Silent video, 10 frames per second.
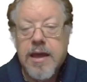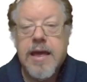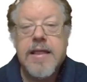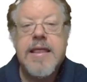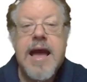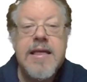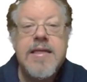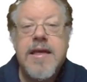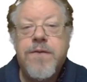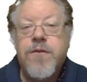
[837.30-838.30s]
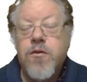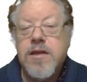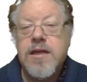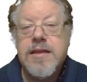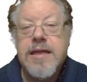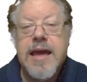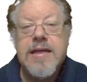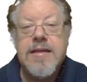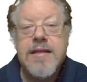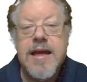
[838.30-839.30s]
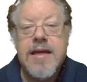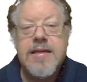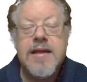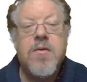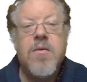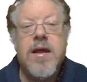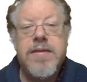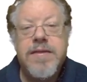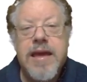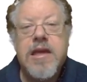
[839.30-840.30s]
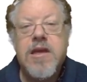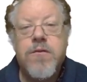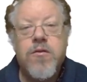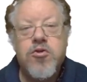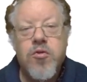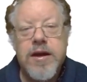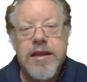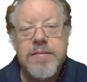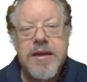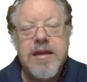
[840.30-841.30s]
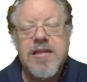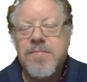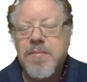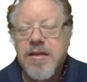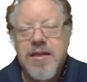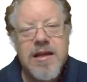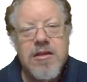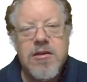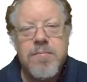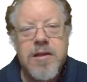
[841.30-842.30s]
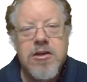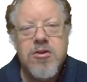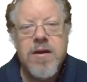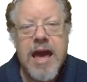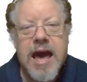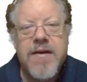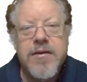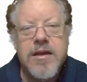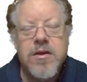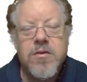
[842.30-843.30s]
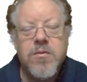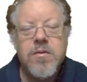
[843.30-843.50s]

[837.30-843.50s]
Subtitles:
And that's it for today's lesson. I want to thank you for joining me. It's been such a pleasure having you.